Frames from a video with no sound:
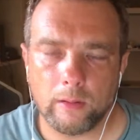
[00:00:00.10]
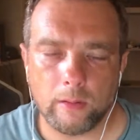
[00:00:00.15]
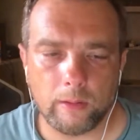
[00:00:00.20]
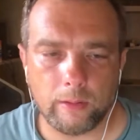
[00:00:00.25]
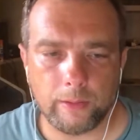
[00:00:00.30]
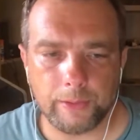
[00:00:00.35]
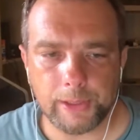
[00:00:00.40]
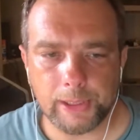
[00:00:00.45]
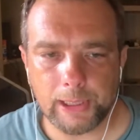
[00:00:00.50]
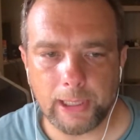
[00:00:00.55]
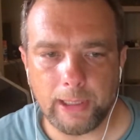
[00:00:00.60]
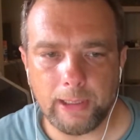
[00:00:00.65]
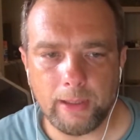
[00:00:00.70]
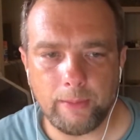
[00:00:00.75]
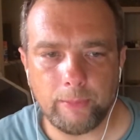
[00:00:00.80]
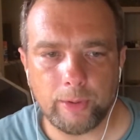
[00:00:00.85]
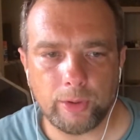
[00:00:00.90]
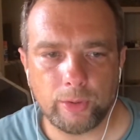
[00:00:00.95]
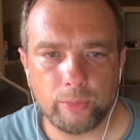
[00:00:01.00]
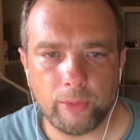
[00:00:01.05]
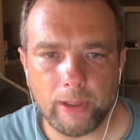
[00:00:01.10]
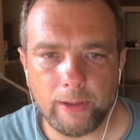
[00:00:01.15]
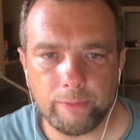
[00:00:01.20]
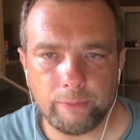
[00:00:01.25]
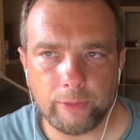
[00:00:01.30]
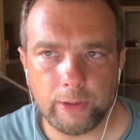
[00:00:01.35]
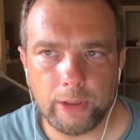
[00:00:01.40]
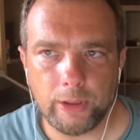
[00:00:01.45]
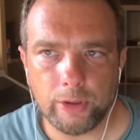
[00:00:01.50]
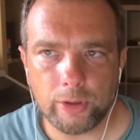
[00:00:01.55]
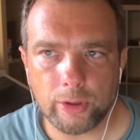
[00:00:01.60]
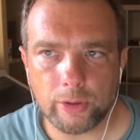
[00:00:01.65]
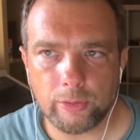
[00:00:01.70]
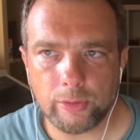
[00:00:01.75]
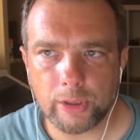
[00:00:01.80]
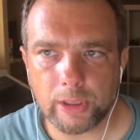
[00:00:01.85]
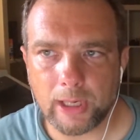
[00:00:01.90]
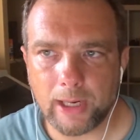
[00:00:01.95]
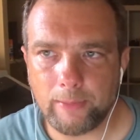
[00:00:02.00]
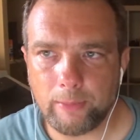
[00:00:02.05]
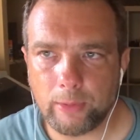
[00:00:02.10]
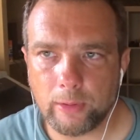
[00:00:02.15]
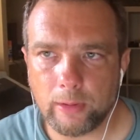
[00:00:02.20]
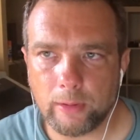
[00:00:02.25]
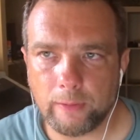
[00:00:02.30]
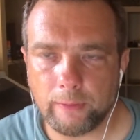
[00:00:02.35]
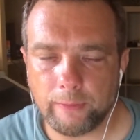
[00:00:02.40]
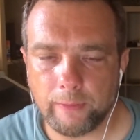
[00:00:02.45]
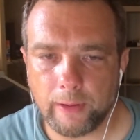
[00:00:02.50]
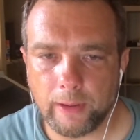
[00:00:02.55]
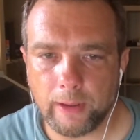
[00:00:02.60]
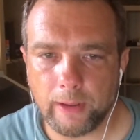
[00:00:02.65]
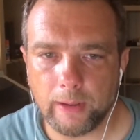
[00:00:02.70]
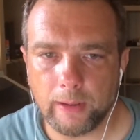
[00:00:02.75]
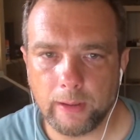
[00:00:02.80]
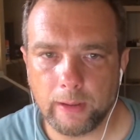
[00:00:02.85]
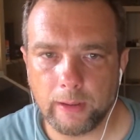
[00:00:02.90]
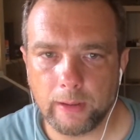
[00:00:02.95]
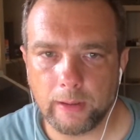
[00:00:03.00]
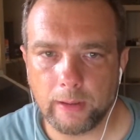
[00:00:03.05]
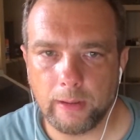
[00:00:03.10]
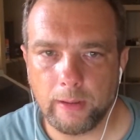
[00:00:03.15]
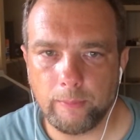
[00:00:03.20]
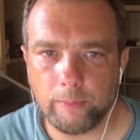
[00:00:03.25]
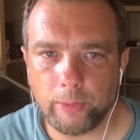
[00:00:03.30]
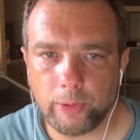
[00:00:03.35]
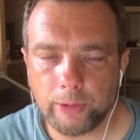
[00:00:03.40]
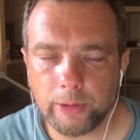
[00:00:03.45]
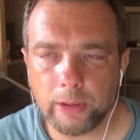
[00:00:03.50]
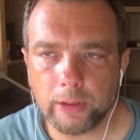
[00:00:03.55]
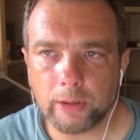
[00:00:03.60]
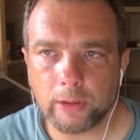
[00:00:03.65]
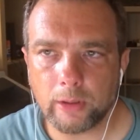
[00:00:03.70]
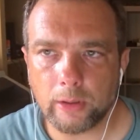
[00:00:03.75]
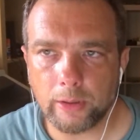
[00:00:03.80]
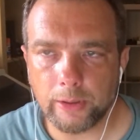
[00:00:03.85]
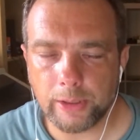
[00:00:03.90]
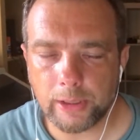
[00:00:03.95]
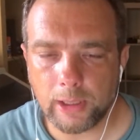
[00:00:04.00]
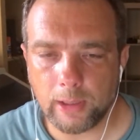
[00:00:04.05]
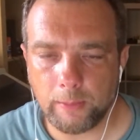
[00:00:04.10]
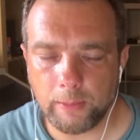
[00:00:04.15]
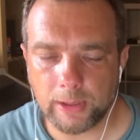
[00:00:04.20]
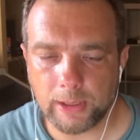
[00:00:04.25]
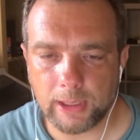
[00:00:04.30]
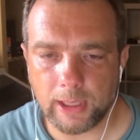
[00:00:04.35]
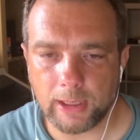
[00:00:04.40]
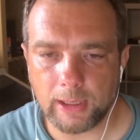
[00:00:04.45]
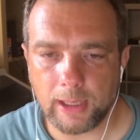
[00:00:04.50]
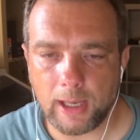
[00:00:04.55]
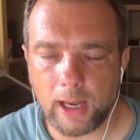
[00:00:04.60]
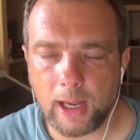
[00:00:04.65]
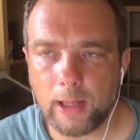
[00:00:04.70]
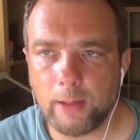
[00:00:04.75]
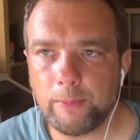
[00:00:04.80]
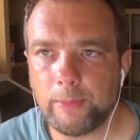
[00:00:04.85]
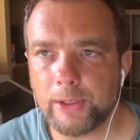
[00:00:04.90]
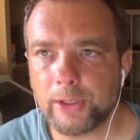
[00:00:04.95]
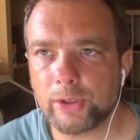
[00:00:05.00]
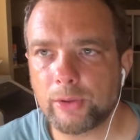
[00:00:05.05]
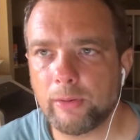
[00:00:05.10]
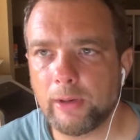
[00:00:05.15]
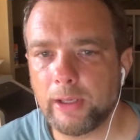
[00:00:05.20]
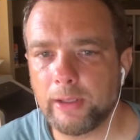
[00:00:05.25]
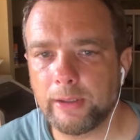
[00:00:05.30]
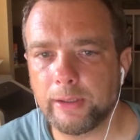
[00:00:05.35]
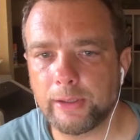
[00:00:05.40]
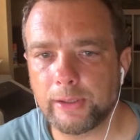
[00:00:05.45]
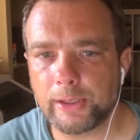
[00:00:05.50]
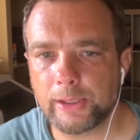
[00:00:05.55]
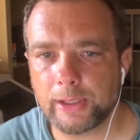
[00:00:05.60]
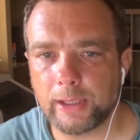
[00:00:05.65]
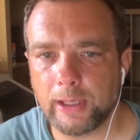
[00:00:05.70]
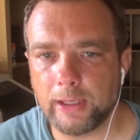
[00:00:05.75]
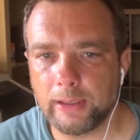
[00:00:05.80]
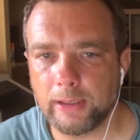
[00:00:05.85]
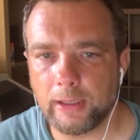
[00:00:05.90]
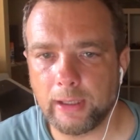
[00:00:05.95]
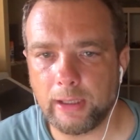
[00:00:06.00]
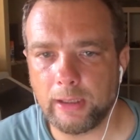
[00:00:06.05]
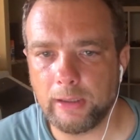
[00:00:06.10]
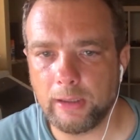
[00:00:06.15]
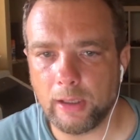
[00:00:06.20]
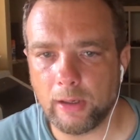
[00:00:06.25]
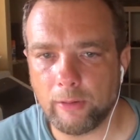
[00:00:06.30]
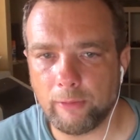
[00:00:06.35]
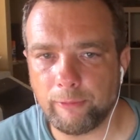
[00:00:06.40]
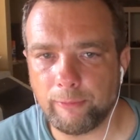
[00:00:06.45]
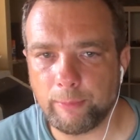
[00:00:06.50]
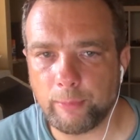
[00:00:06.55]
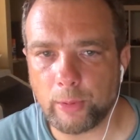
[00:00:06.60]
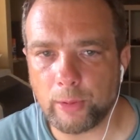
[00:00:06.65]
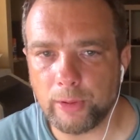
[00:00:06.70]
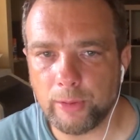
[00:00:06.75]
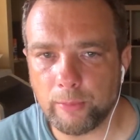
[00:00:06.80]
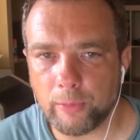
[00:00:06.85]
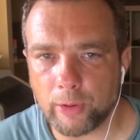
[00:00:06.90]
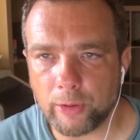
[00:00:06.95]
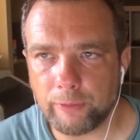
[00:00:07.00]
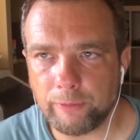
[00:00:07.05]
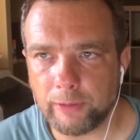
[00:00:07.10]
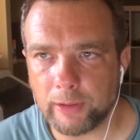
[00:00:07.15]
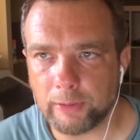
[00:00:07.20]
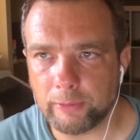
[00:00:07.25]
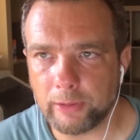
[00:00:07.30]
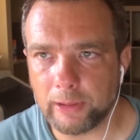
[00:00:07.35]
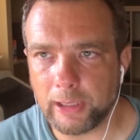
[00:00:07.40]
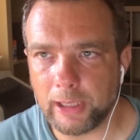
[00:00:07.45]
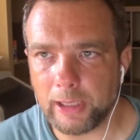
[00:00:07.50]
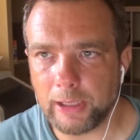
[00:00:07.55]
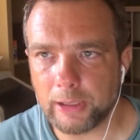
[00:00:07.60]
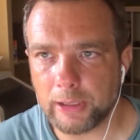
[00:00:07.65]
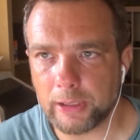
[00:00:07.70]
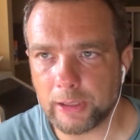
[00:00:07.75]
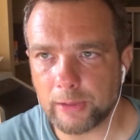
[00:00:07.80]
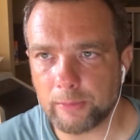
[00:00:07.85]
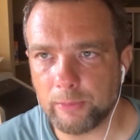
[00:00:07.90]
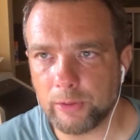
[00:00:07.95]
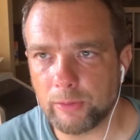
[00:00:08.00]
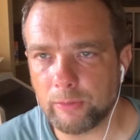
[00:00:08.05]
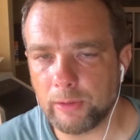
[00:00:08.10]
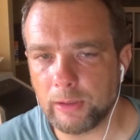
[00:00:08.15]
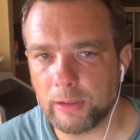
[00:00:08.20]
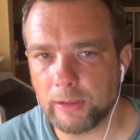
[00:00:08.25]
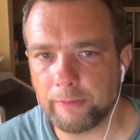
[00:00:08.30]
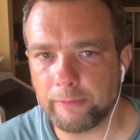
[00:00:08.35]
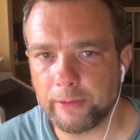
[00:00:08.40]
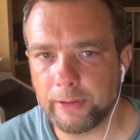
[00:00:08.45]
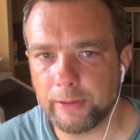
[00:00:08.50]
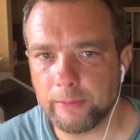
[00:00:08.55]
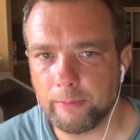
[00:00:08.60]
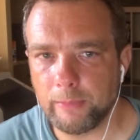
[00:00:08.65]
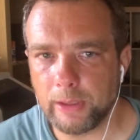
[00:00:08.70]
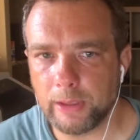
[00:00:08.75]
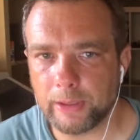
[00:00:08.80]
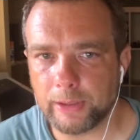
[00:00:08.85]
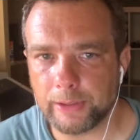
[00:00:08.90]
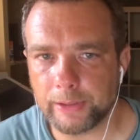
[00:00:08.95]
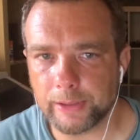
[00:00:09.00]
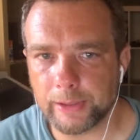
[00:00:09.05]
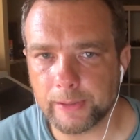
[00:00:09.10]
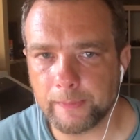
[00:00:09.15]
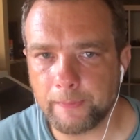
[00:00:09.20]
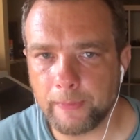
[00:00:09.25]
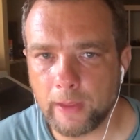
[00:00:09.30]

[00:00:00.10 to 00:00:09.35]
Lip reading: On slide number 12, we introduce a couple of important concepts that help us to understand the idea of polymorphic relations between different minerals.